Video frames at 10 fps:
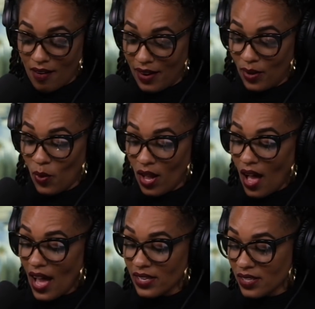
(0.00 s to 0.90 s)
All right.
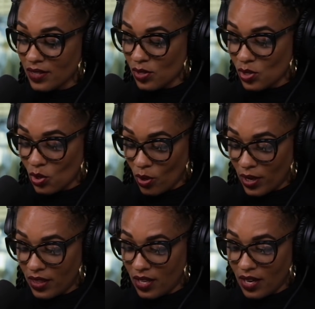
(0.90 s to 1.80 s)
Well, I sent a
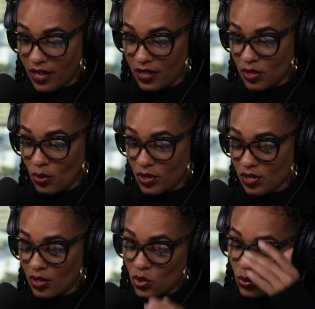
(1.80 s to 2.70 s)
story that I
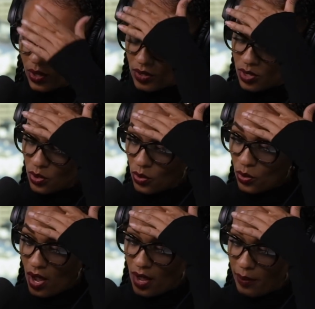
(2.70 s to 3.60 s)
noticed on Twitter
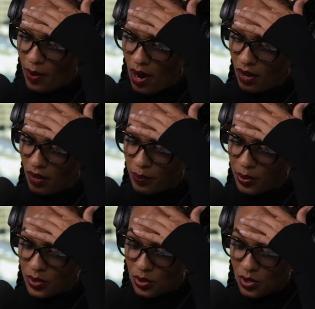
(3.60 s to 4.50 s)
to um, our
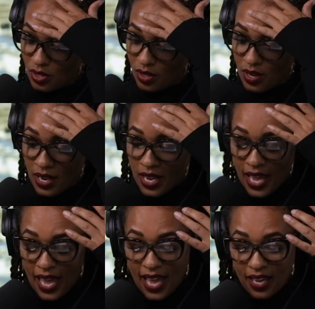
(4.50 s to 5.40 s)
producer,
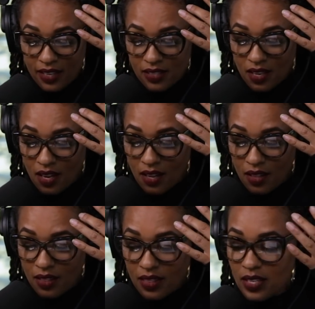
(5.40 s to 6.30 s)
and
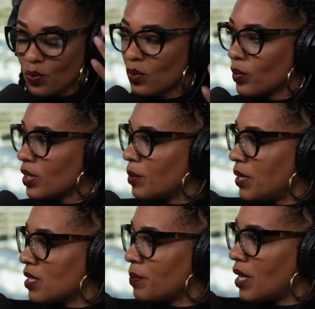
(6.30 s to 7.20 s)
uh, this one really
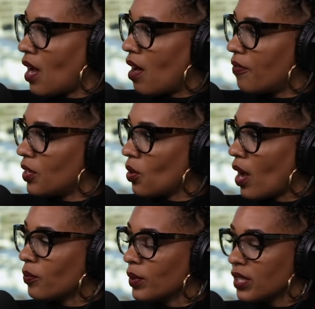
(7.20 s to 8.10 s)
pissed me off. You know,
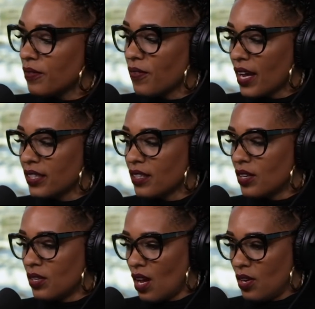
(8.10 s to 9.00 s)
I really find it
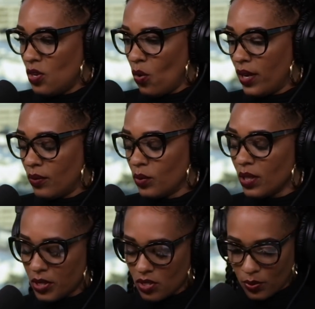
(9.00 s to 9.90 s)
an- annoying.
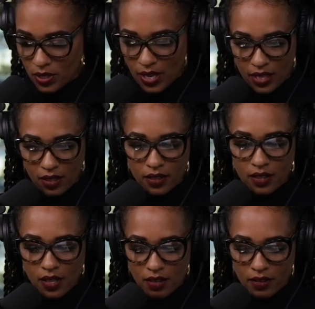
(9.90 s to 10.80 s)
Let me just headline
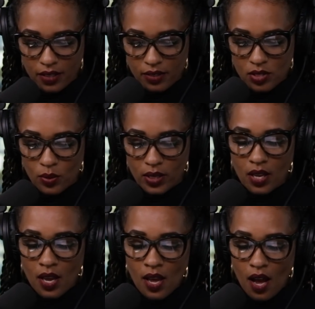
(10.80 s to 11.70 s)
and then I'll get into it.
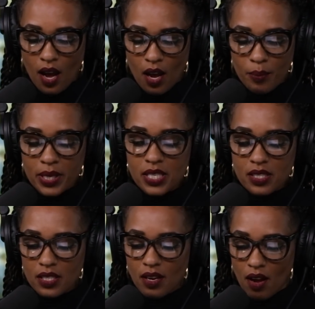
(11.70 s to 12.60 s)
Mm-hmm. Um, a
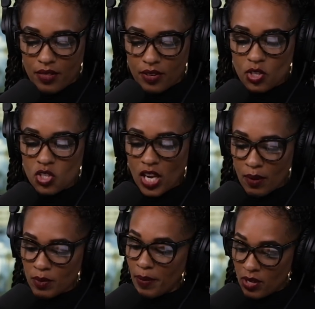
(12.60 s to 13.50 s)
DC author
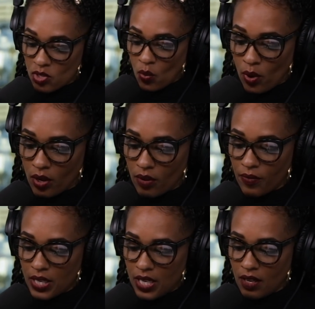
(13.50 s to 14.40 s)
shamed a Metro worker
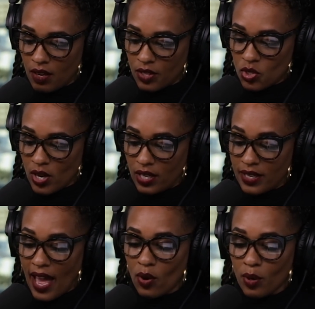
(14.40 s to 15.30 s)
for eating on a
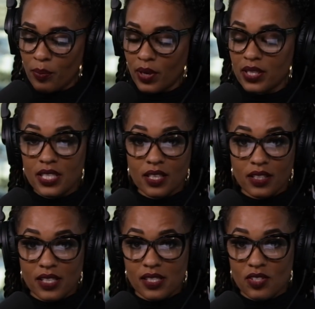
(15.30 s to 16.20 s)
train. Now her book
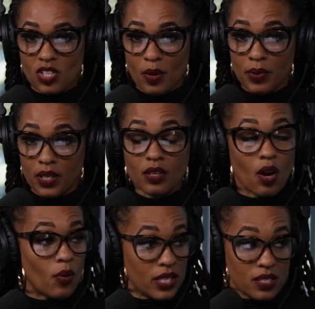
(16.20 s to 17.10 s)
deal is in jeopardy.
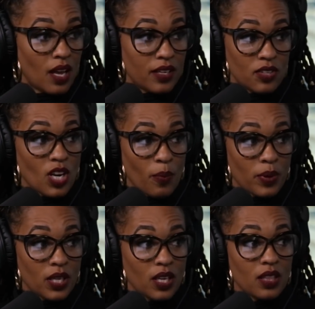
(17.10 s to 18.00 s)
No, it's not in
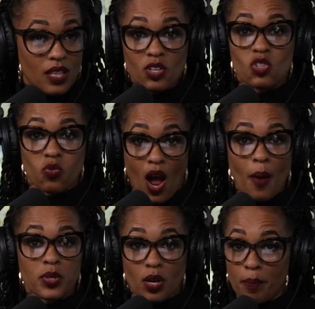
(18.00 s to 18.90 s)
jeopardy. They
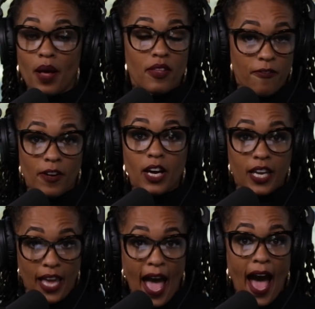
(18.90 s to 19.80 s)
dropped her
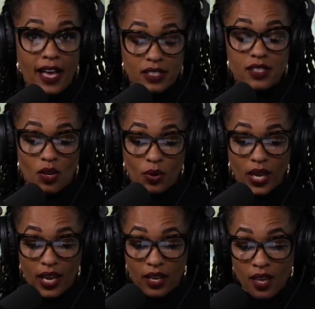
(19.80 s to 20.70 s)
motherfucking ass.
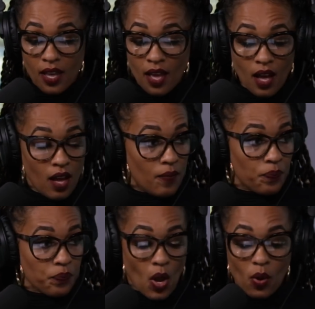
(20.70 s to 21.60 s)
Okay. So we break this
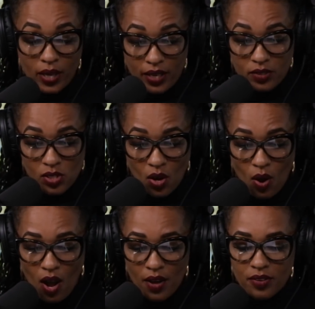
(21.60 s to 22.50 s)
down. Okay.
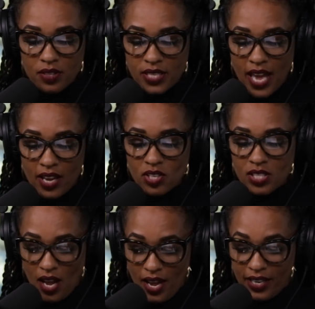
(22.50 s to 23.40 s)
So author Natasha
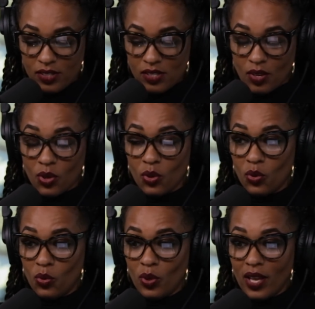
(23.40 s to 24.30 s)
Tynes,
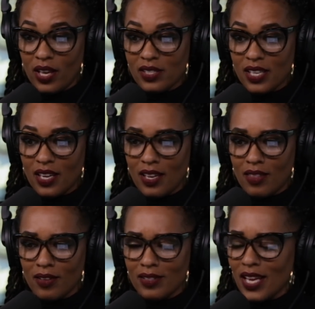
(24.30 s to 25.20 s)
who has
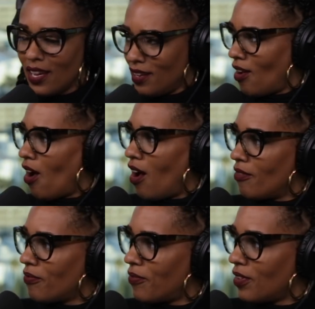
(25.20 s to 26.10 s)
either taken
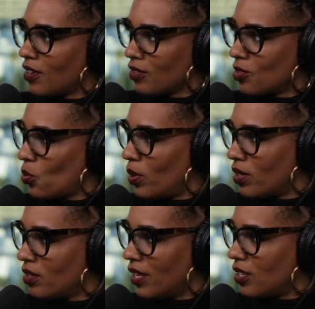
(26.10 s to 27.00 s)
off her
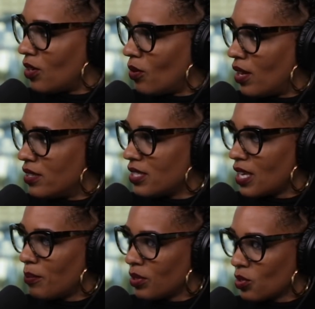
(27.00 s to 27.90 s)
Twitter, like you know, uh,
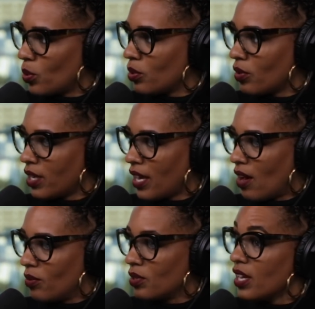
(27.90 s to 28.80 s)
disabled disabled her Twitter
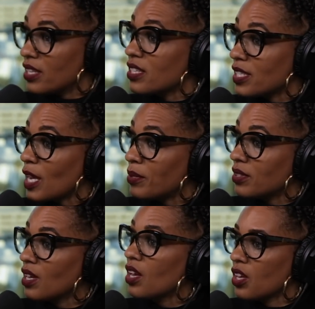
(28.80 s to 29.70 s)
account. is
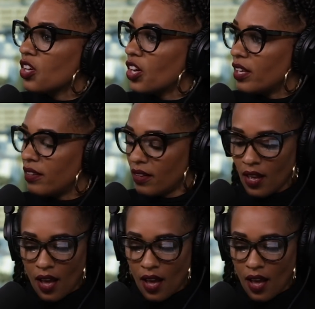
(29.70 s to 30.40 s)
disabled? Good.